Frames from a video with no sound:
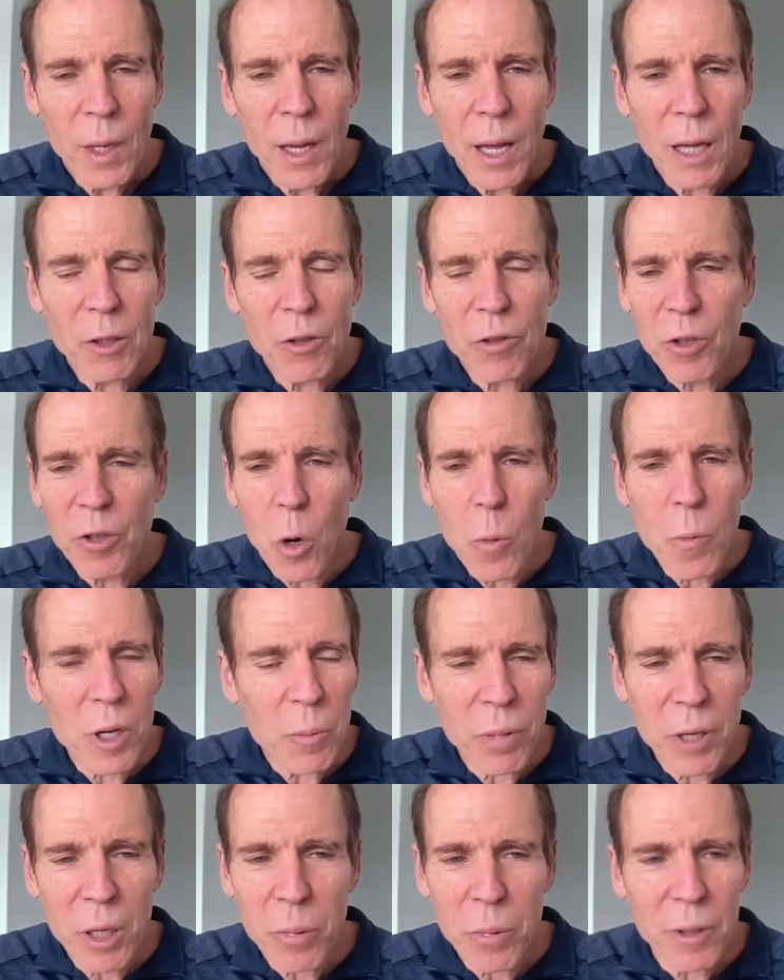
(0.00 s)
and so many
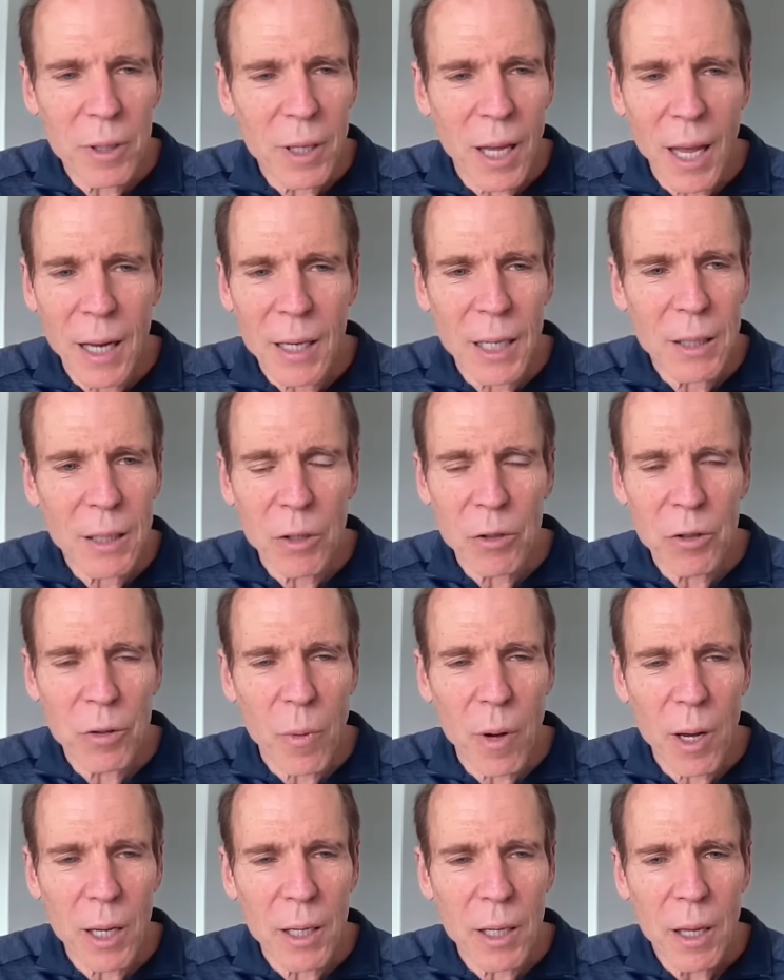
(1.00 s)
people can't eat this
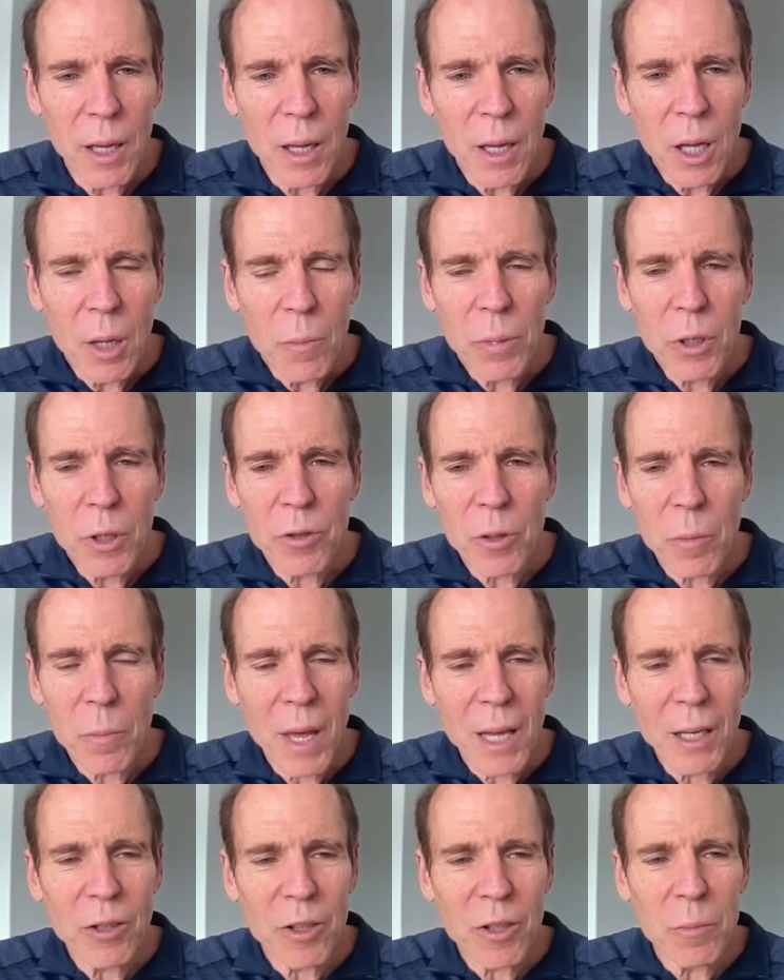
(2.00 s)
way because it
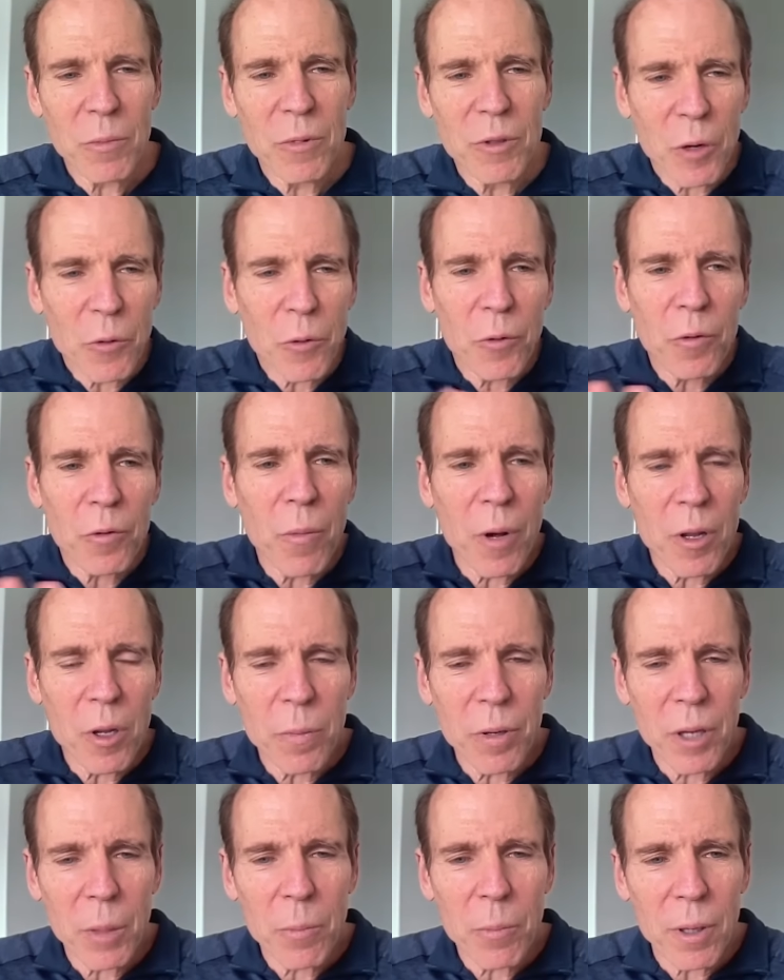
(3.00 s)
makes them different from other
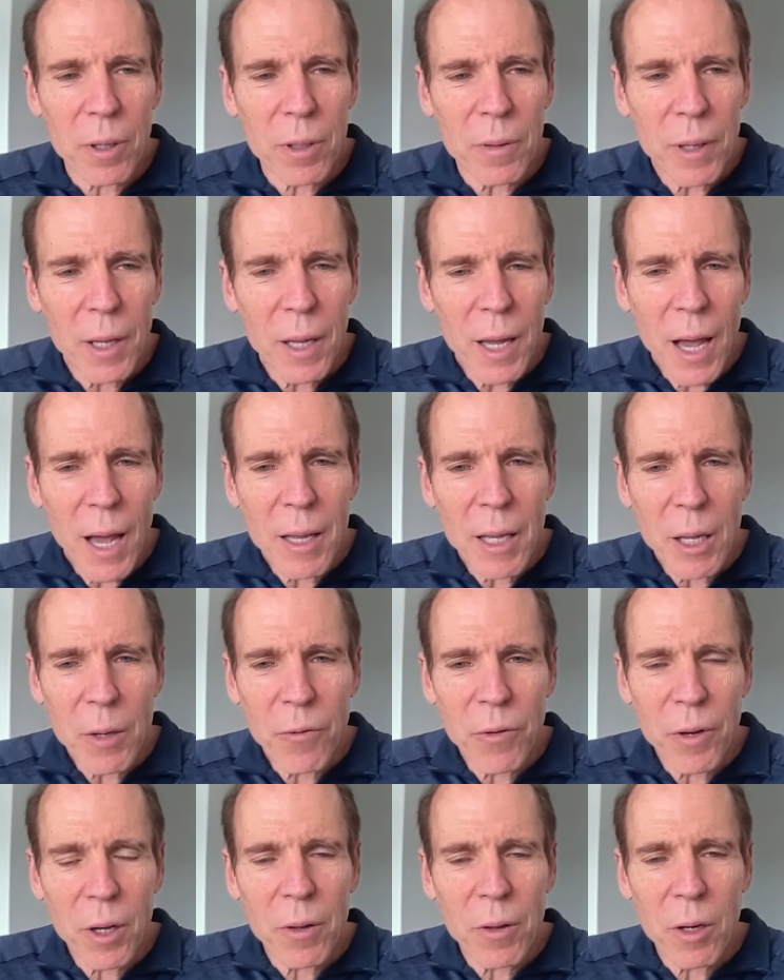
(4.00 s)
people and they
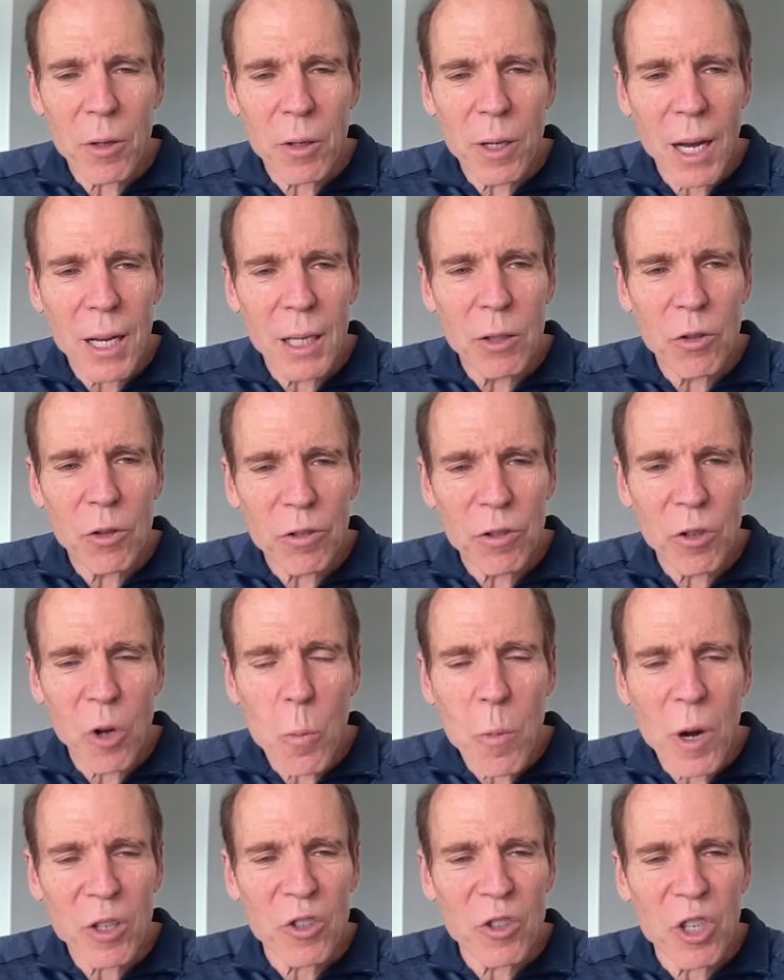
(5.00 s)
feel they're getting so
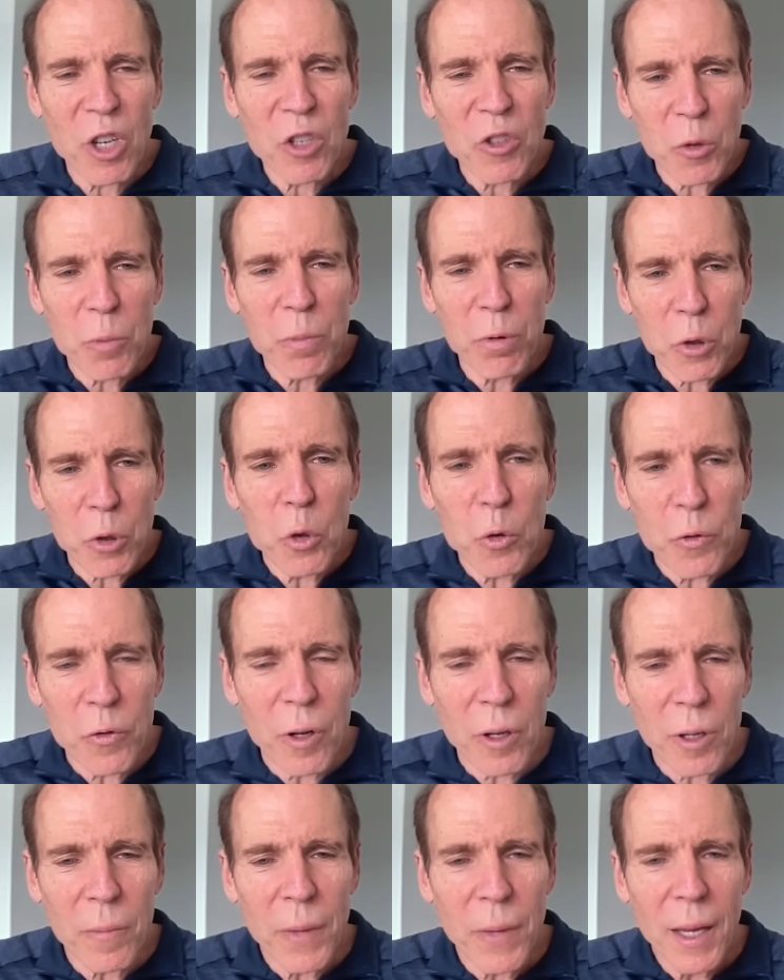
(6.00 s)
much
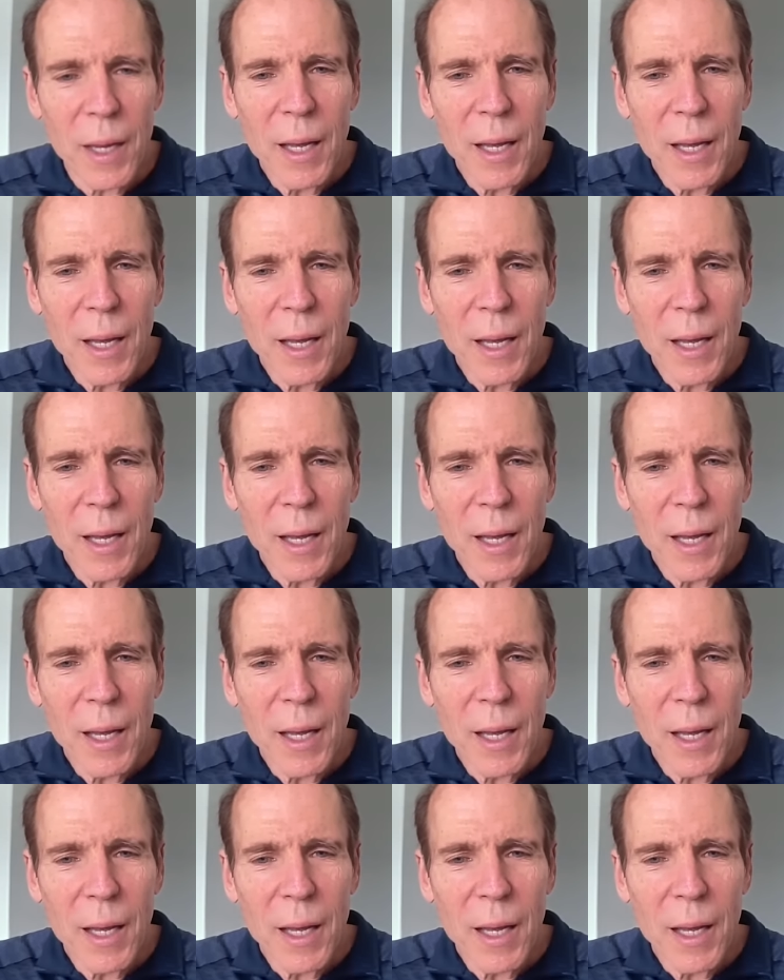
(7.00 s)
disapproval